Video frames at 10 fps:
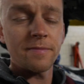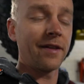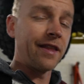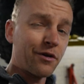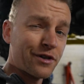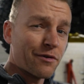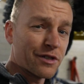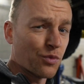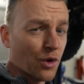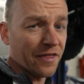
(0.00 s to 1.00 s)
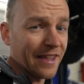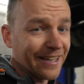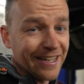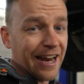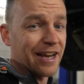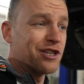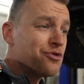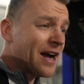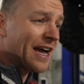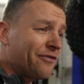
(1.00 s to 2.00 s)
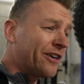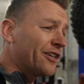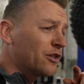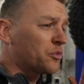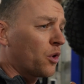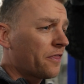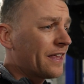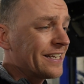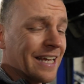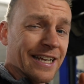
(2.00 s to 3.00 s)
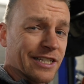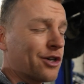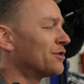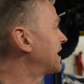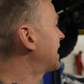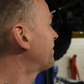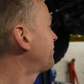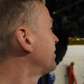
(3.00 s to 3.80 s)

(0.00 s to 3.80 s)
Now, there is one thing that I do have and there is one thing that I don't have.